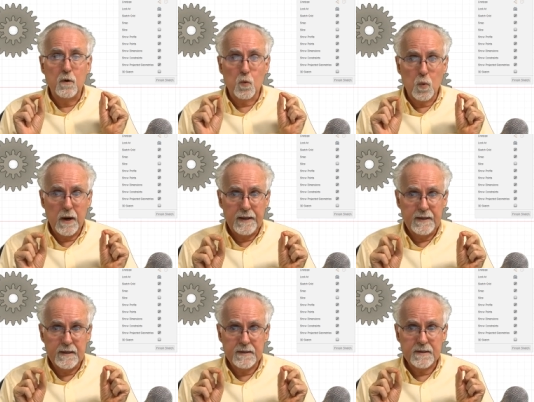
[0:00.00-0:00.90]

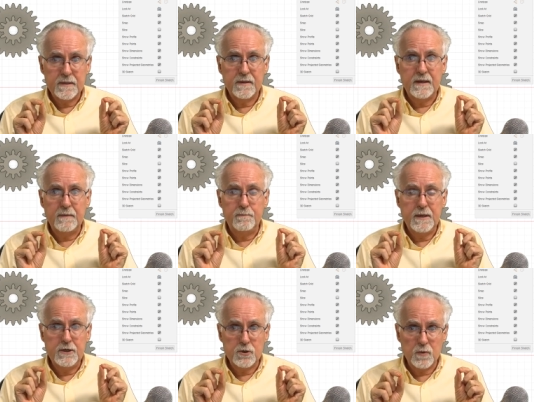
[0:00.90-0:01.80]
radius, the
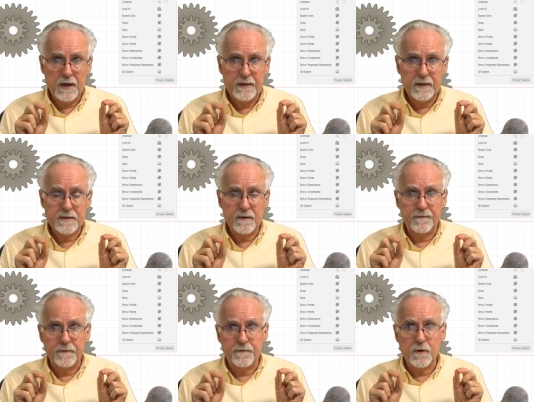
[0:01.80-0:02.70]
pitch radius of
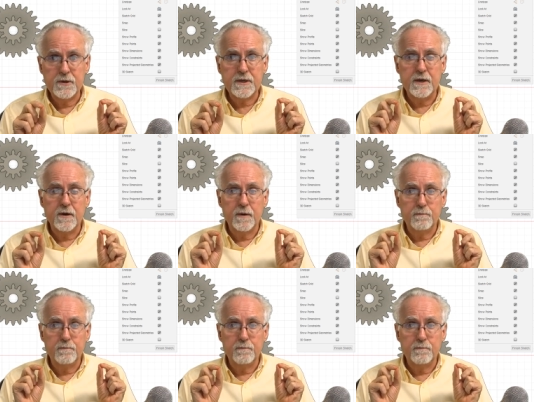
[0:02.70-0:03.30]
the first gear